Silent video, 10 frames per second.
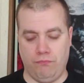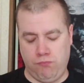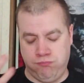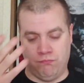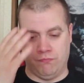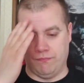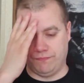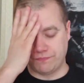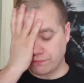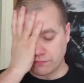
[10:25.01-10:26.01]
And
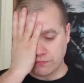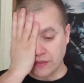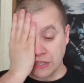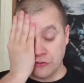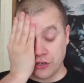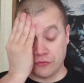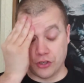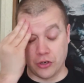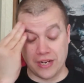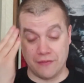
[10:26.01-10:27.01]
Jeff
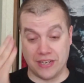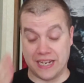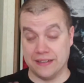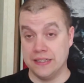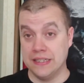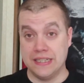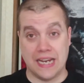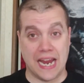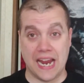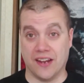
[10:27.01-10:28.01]
Jarrett having that
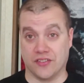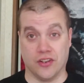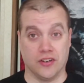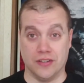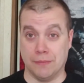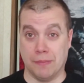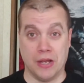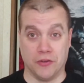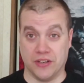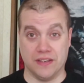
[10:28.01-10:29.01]
ass ugly
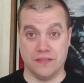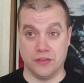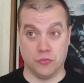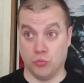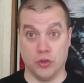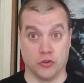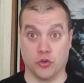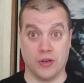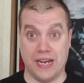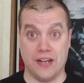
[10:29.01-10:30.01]
belt that was
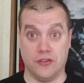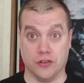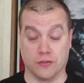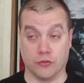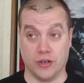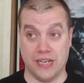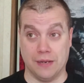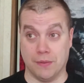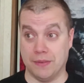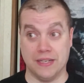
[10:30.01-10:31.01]
created just for
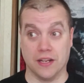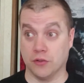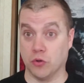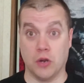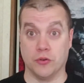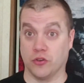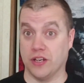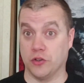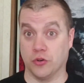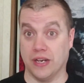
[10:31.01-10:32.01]
him. I mean, nothing wrong with
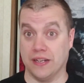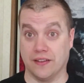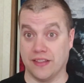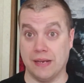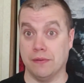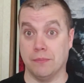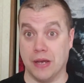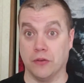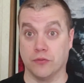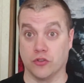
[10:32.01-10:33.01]
trying to create a themed
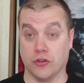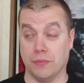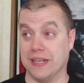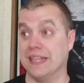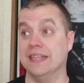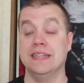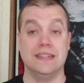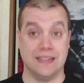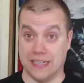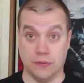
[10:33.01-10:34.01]
belt for somebody.
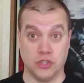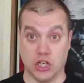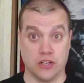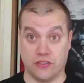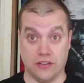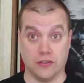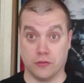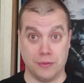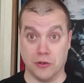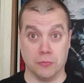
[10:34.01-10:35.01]
They did with John Cena's
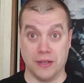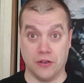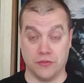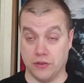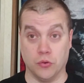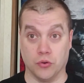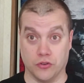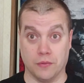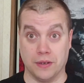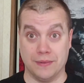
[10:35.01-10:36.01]
spinner belt, you know, or
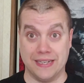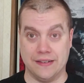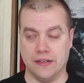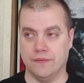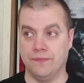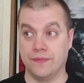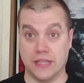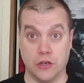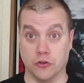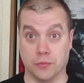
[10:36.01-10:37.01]
WWE did
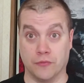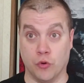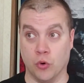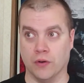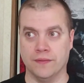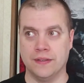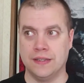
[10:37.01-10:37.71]
years before.